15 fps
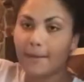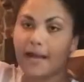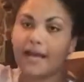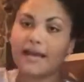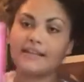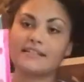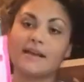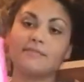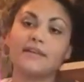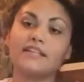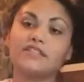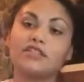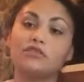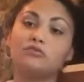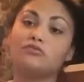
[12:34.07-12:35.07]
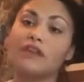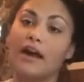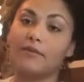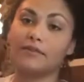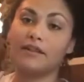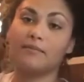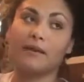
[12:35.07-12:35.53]
my god, guys. I'm like
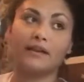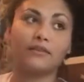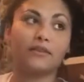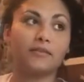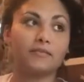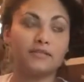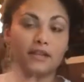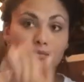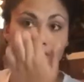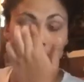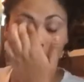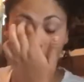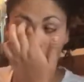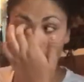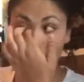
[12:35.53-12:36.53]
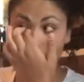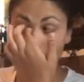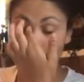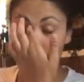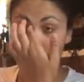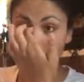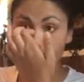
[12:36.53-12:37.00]
surrounded by dorm stuff right now.
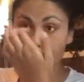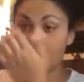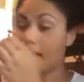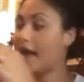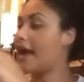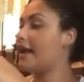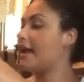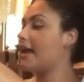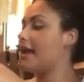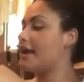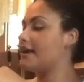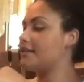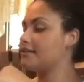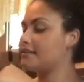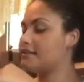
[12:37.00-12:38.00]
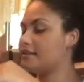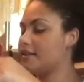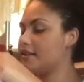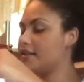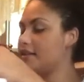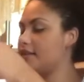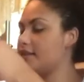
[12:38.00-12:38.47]
I got
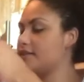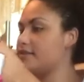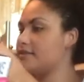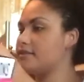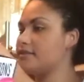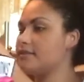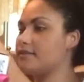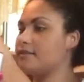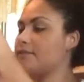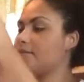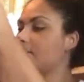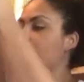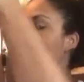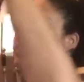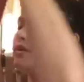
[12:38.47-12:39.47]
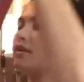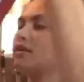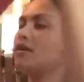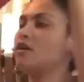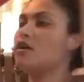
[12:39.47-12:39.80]
this